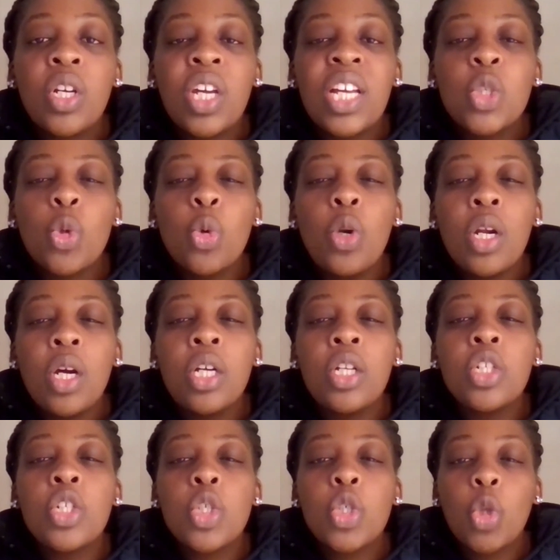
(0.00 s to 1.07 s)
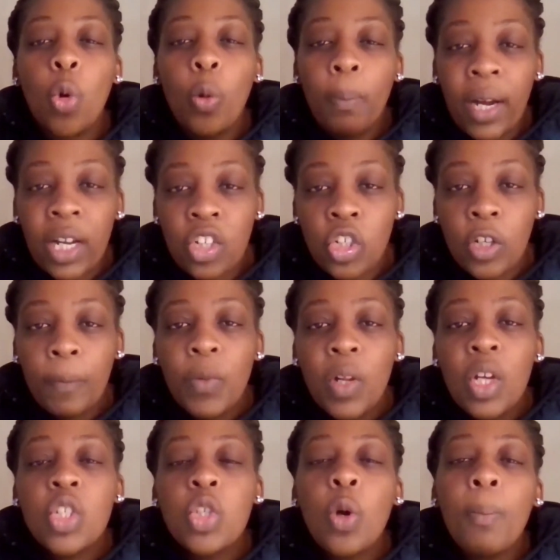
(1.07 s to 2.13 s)
get to learn so much.
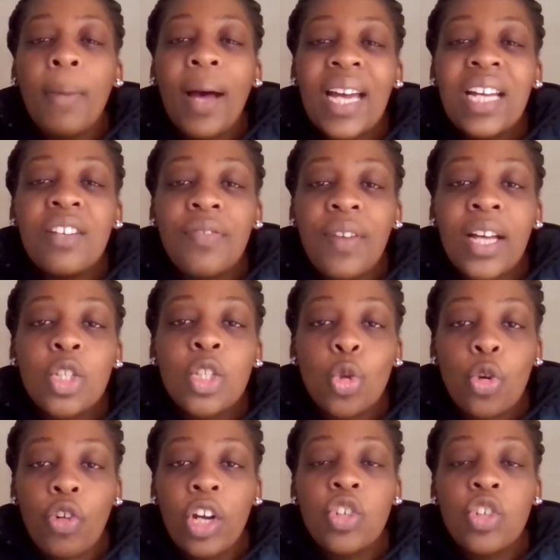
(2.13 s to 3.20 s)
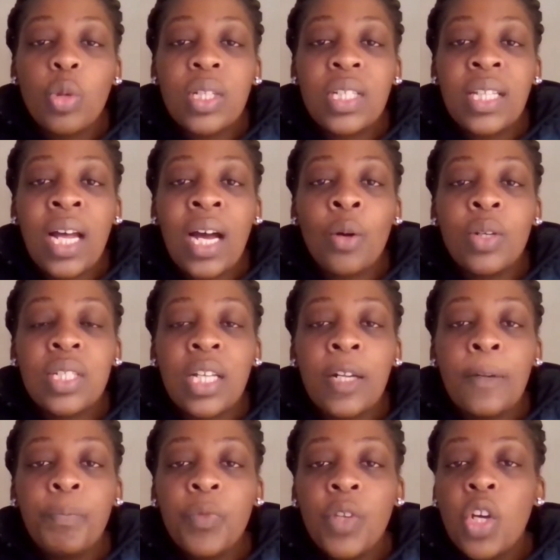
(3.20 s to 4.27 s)
So my advice to graduates now is that
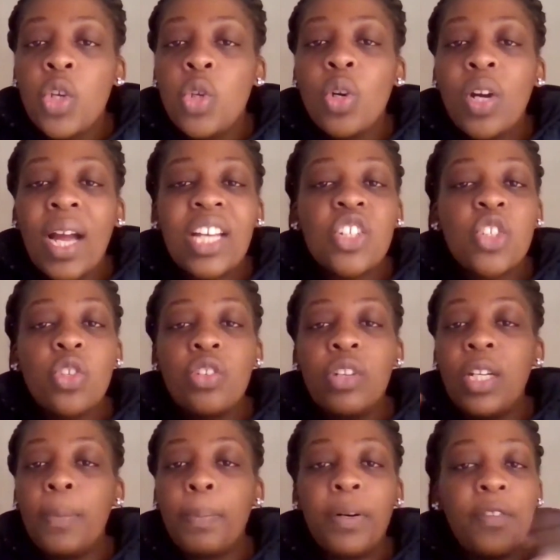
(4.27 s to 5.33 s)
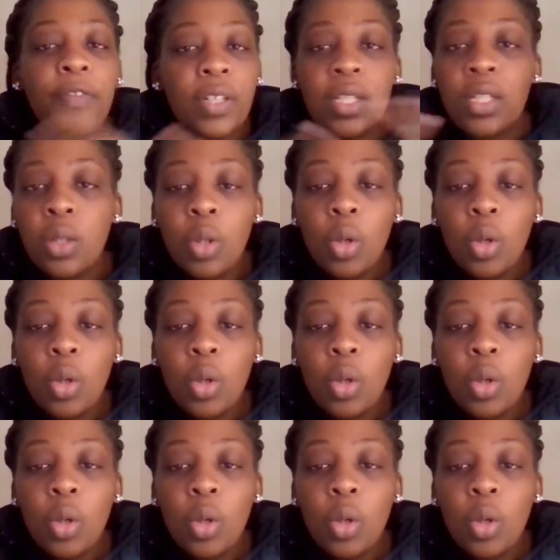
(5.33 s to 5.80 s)
you guys should really pivot.